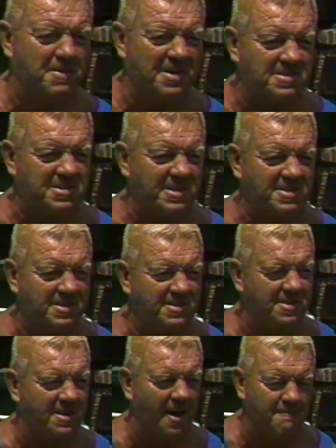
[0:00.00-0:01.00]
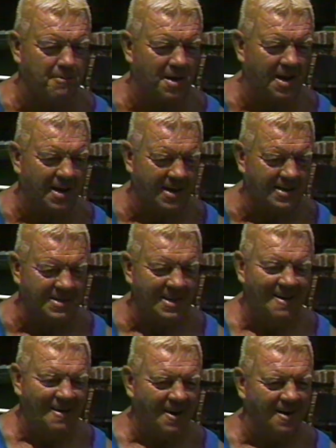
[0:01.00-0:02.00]
big sissies that I'm playing against
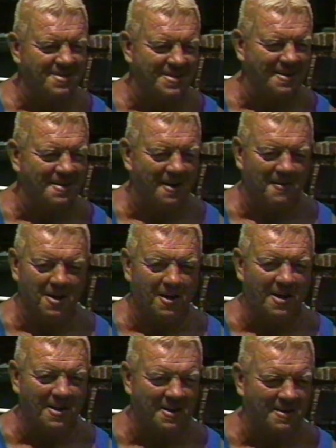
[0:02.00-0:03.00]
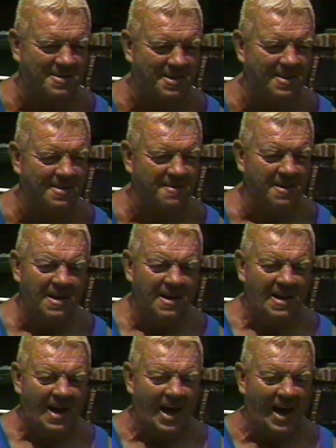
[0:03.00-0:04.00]
are sitting there with all their teeth,
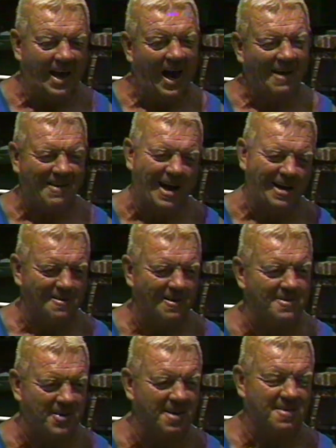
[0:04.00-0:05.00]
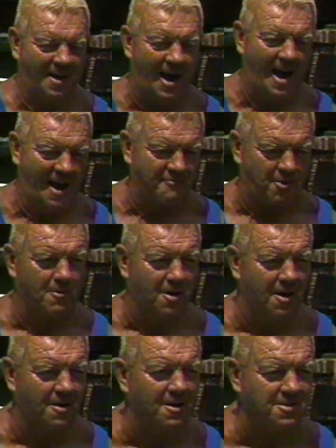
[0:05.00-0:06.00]
and I got no teeth, and I have to wear
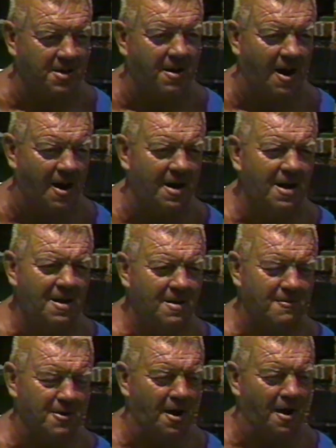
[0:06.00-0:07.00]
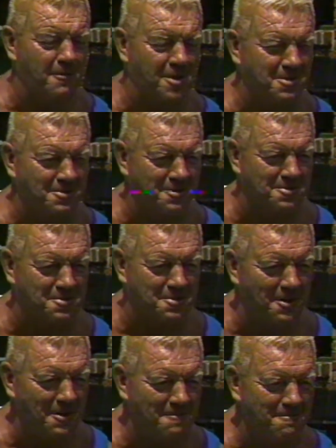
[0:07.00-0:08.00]
a nose guard when I wasn't used to it.